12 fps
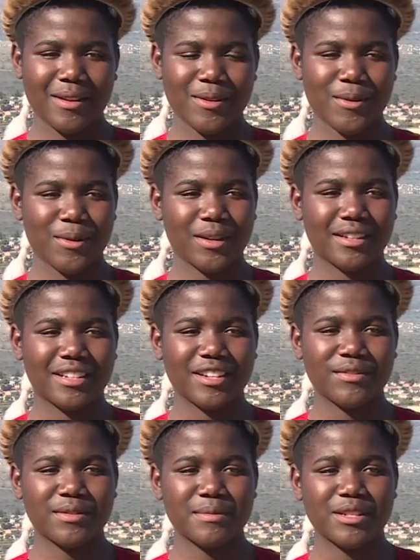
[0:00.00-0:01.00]
Yo, it
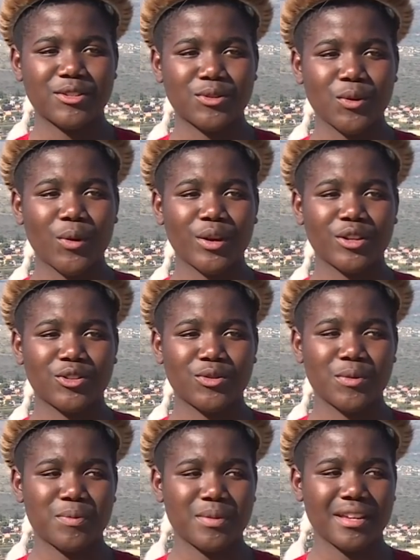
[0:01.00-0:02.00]
gives me joy
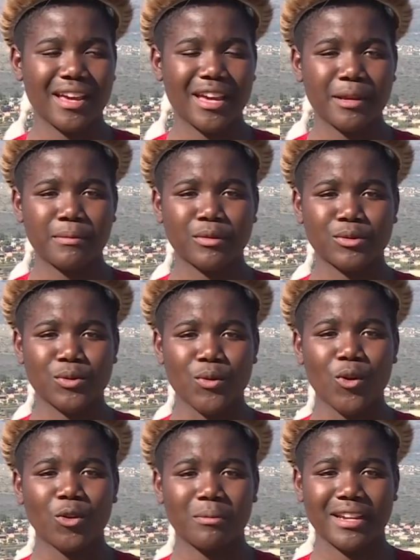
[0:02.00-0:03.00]
to be able to
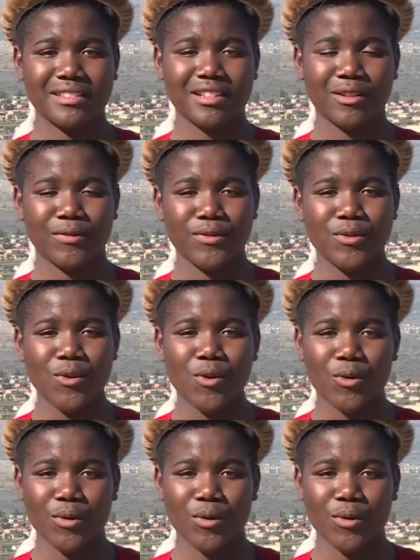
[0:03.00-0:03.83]
call myself your